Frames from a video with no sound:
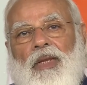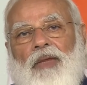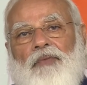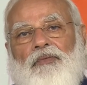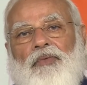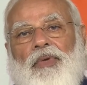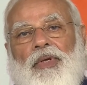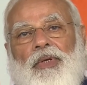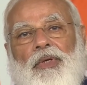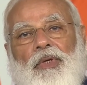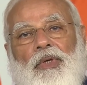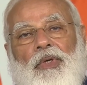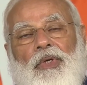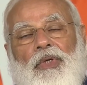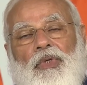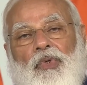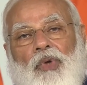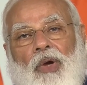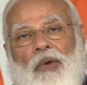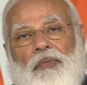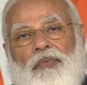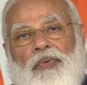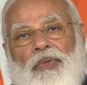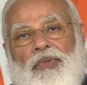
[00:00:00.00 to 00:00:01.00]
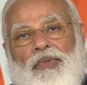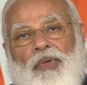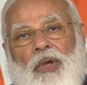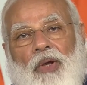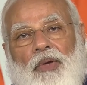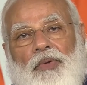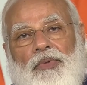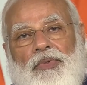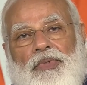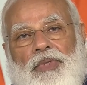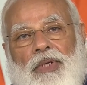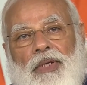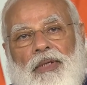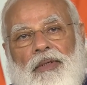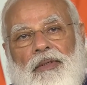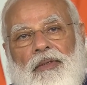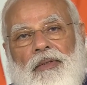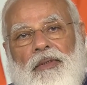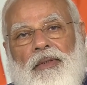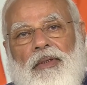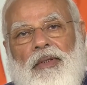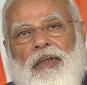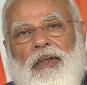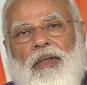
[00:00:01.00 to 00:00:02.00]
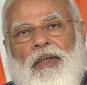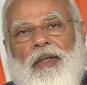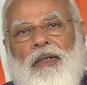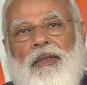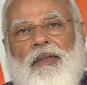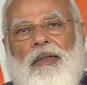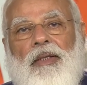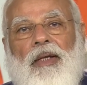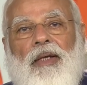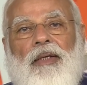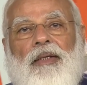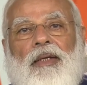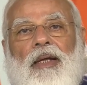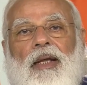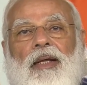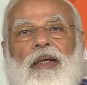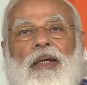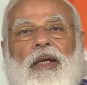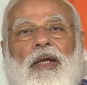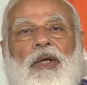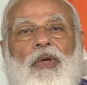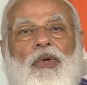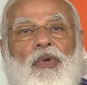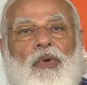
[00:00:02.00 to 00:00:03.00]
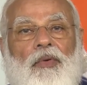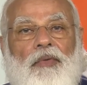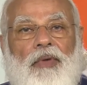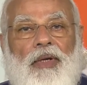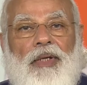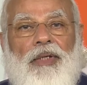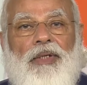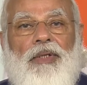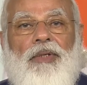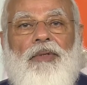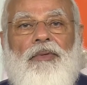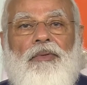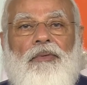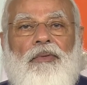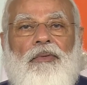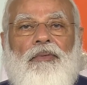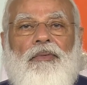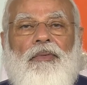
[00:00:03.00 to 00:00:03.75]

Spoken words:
we need to offer solutions that are innovative,